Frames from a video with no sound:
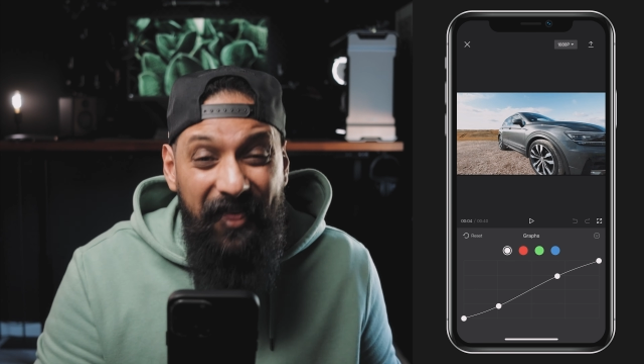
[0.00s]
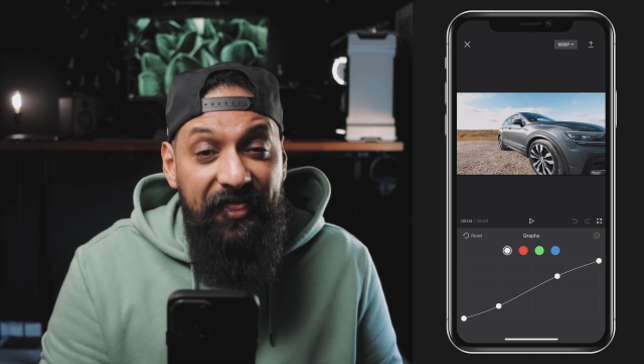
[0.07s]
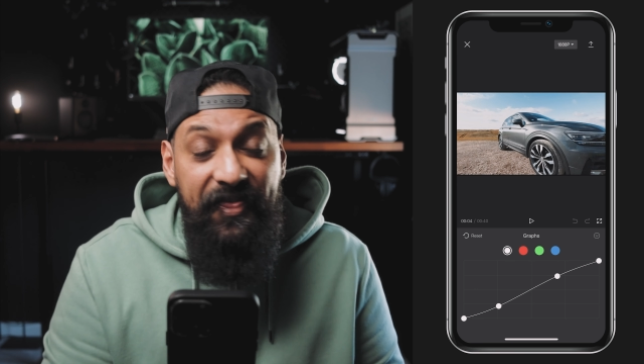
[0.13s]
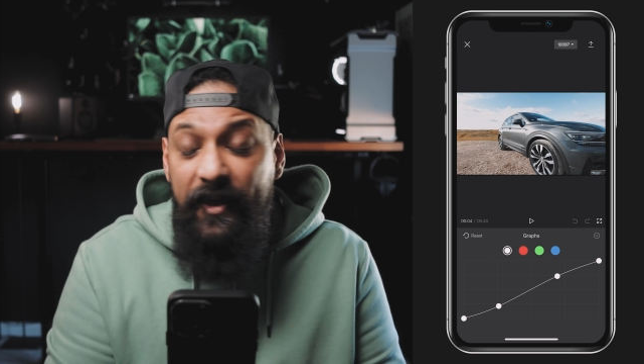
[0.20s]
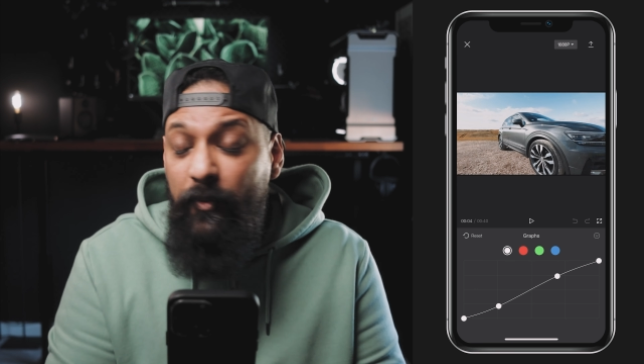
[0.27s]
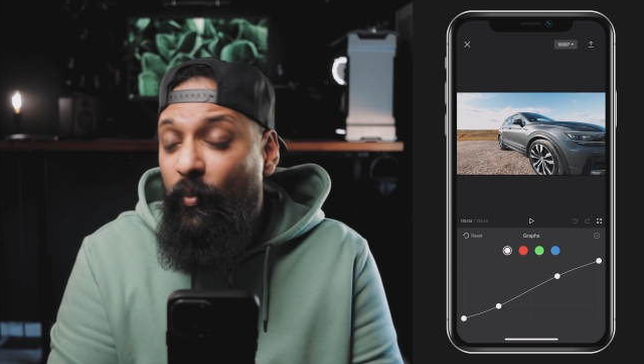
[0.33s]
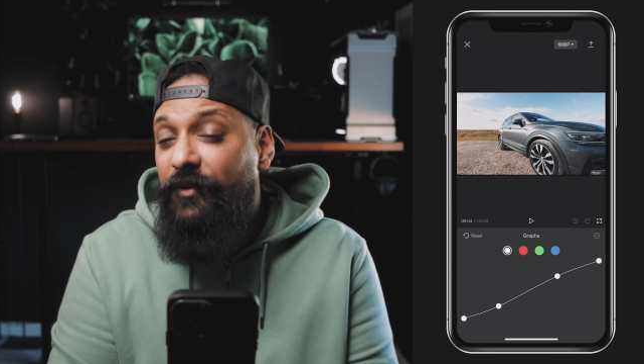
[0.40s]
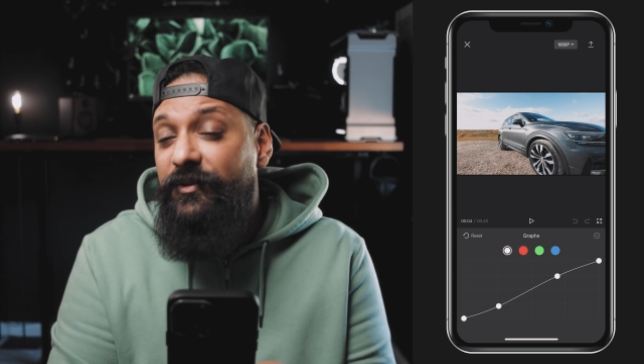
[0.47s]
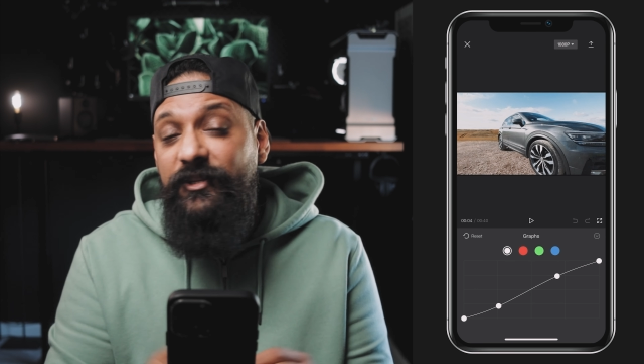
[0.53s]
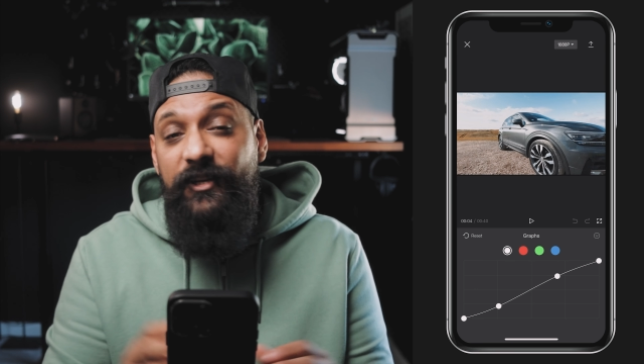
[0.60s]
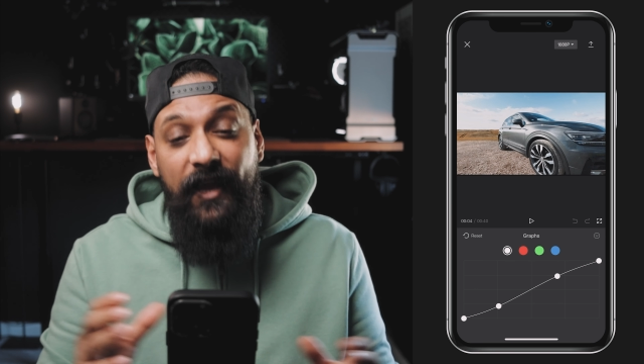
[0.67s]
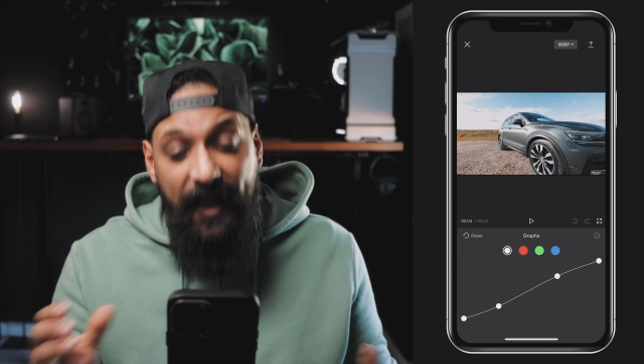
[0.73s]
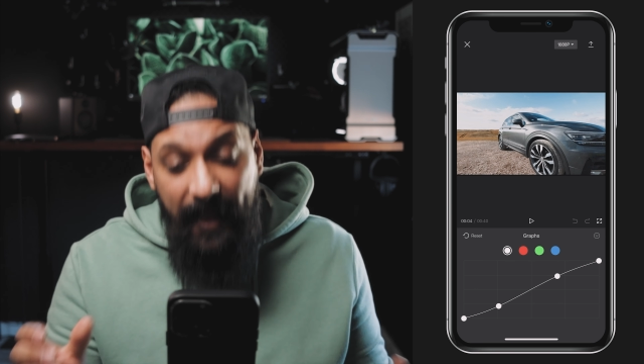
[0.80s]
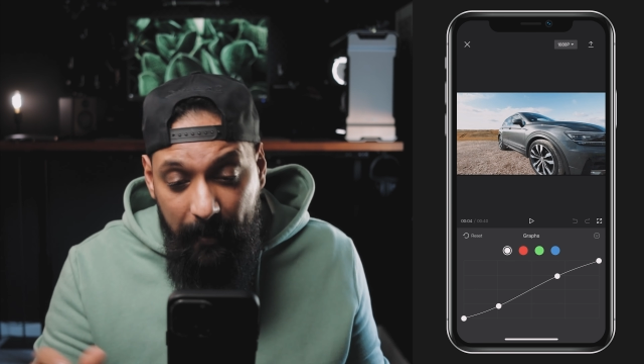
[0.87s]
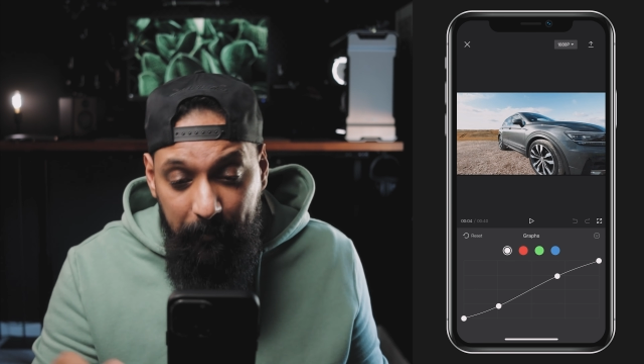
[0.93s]
And then once
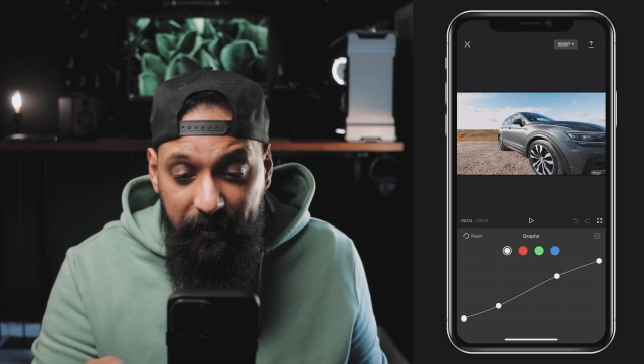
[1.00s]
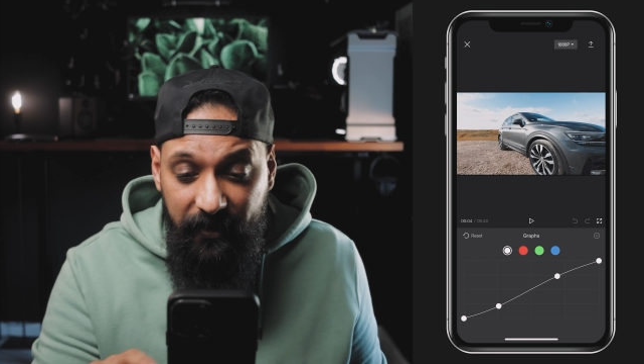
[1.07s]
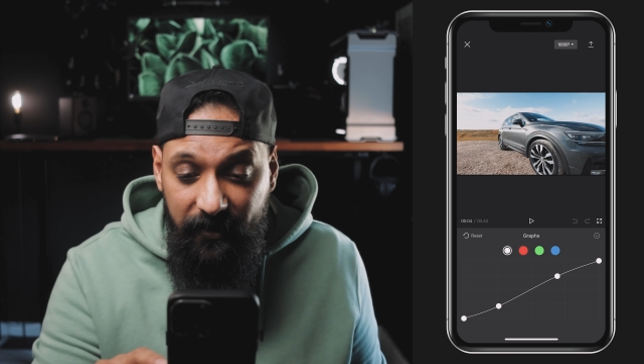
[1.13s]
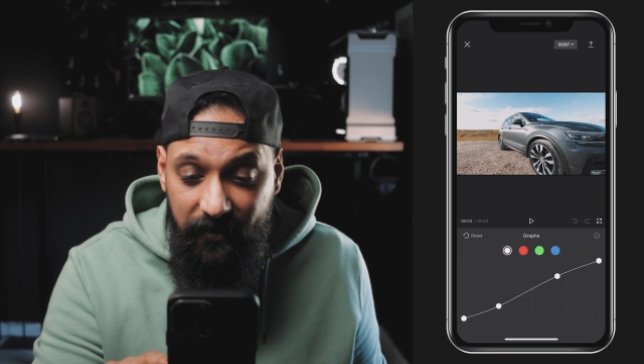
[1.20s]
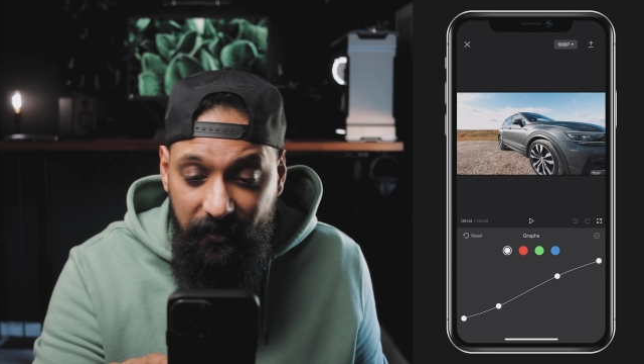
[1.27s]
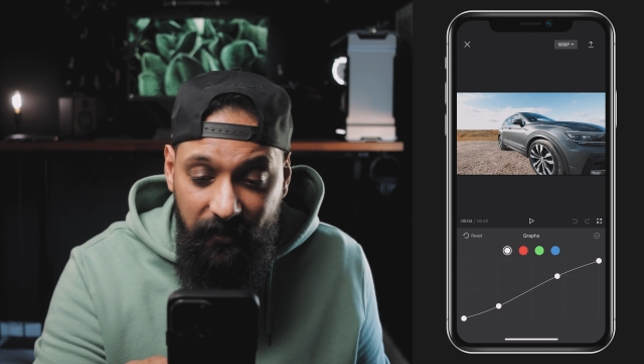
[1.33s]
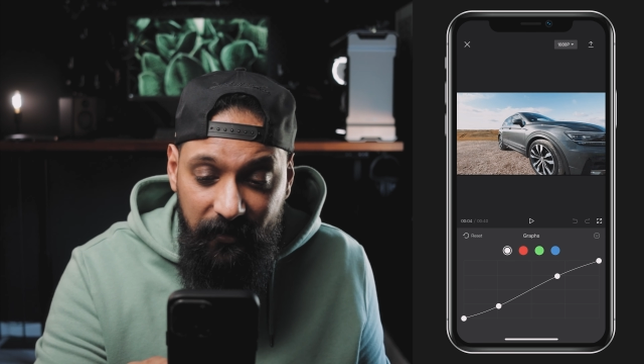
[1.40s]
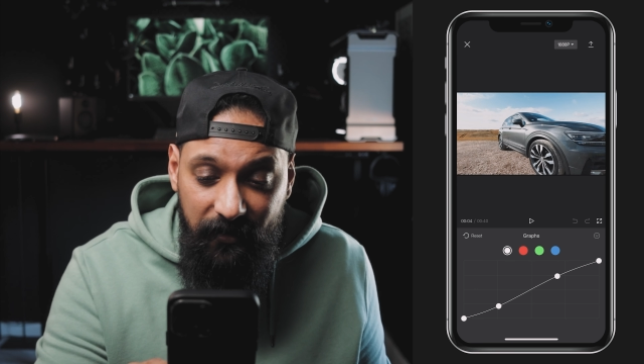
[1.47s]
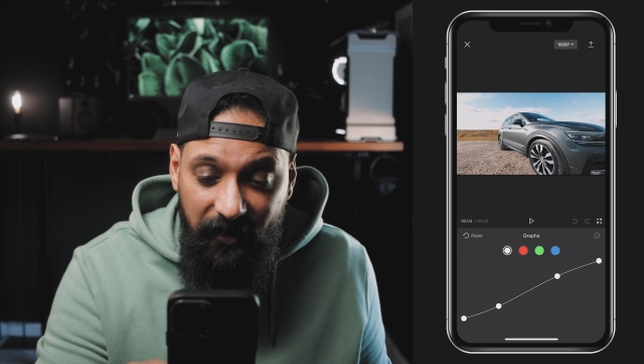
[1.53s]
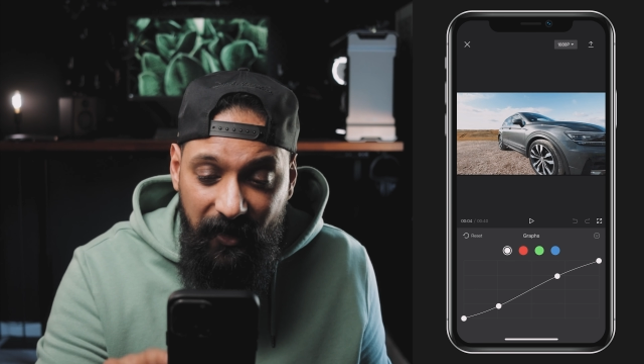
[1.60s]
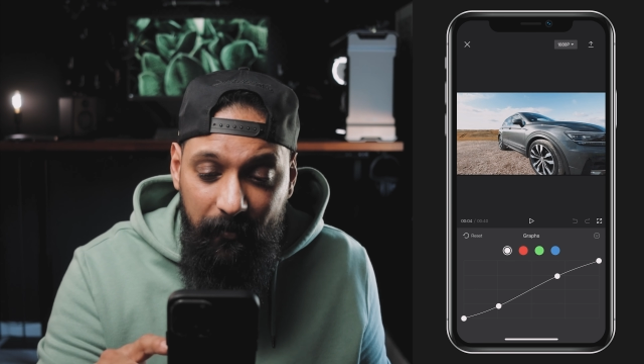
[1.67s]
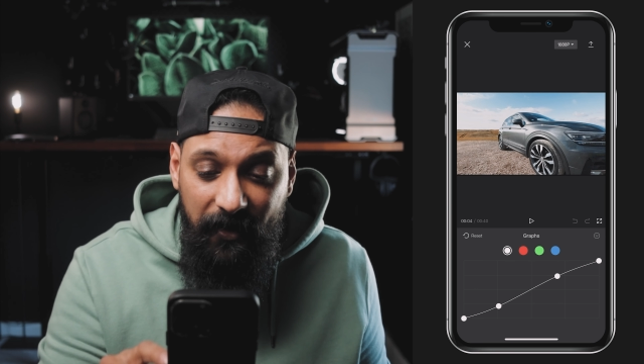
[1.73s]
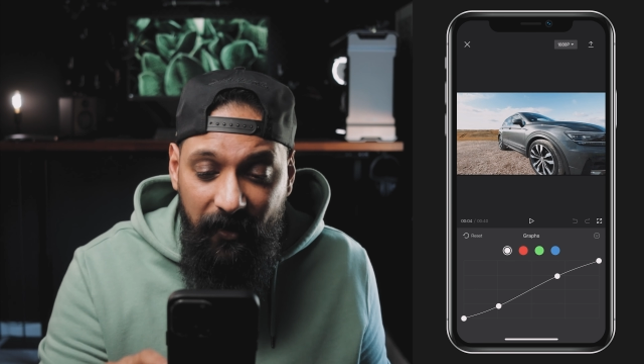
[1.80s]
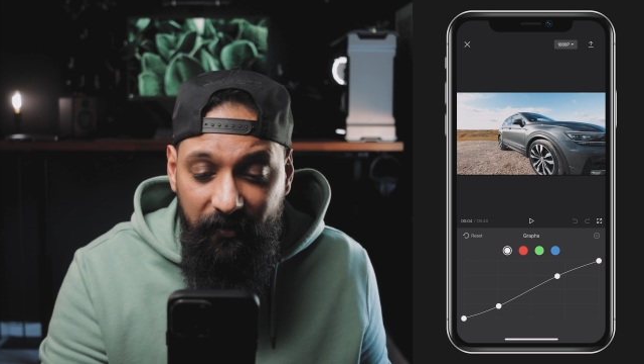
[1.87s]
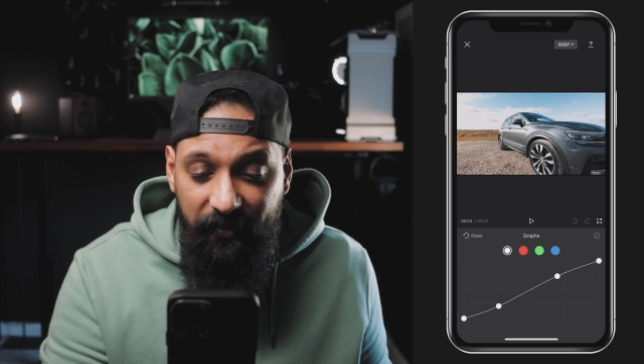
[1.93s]
you're happy,
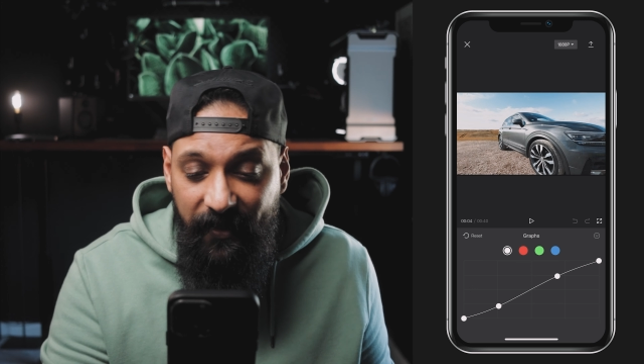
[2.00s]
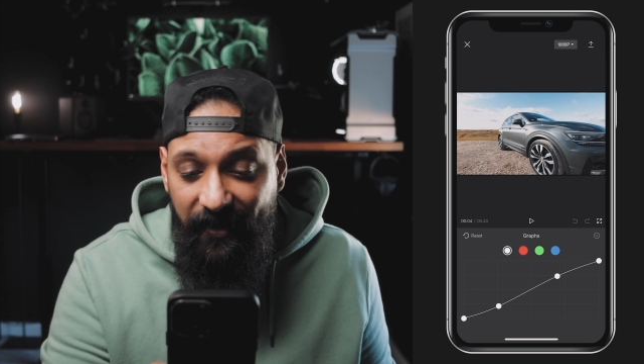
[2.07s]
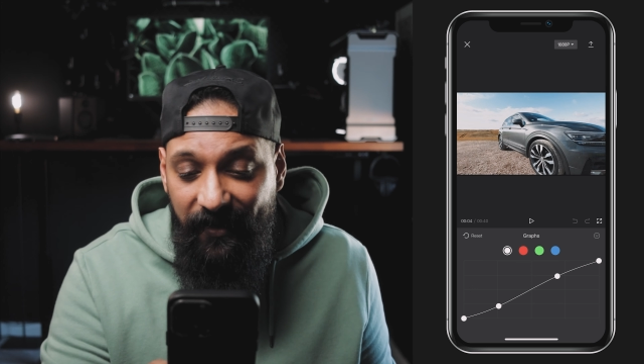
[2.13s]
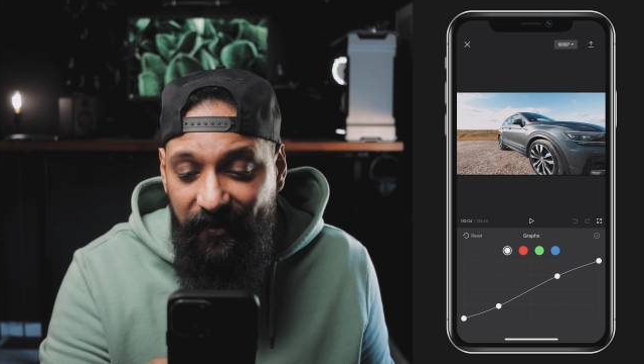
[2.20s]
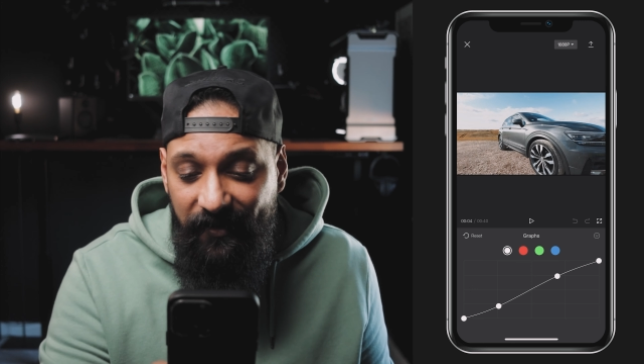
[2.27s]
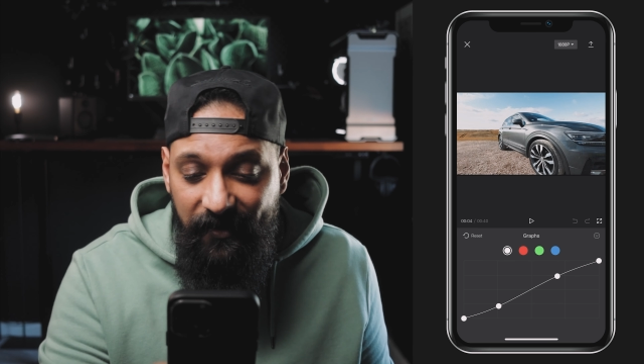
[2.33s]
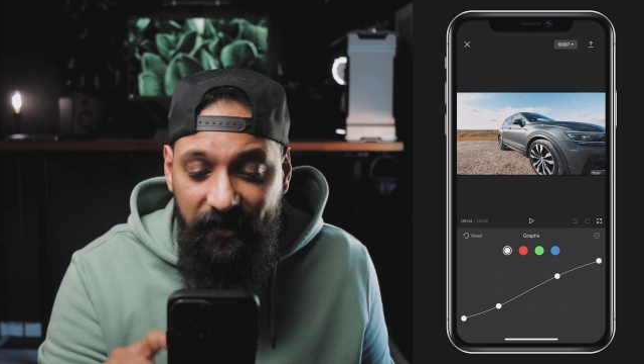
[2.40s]
come out of that.